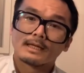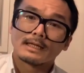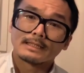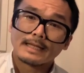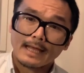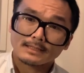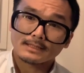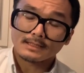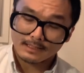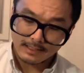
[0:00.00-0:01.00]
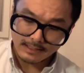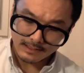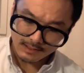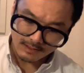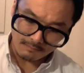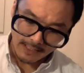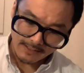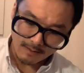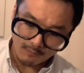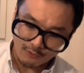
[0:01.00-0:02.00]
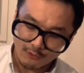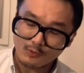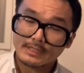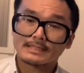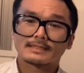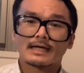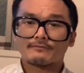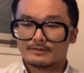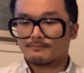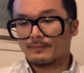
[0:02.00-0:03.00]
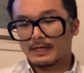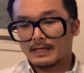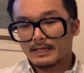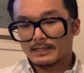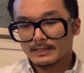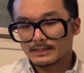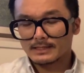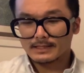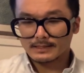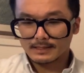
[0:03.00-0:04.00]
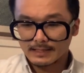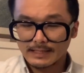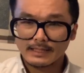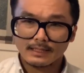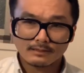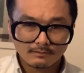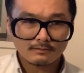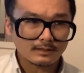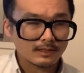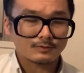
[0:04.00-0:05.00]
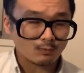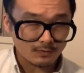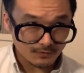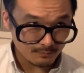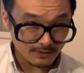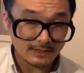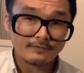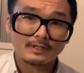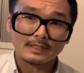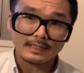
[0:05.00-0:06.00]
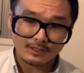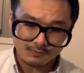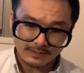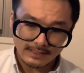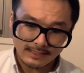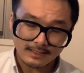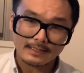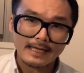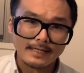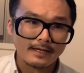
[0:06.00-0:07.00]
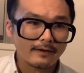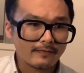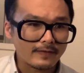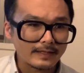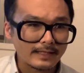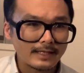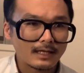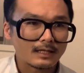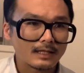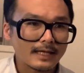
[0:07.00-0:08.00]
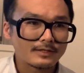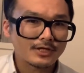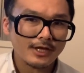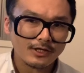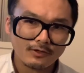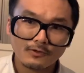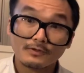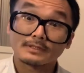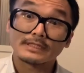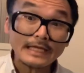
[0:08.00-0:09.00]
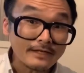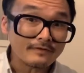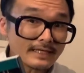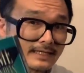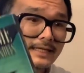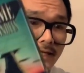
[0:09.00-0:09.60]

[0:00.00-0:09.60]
Next, this is spine number 37. This is the, specifically this was designated the lenticular DVD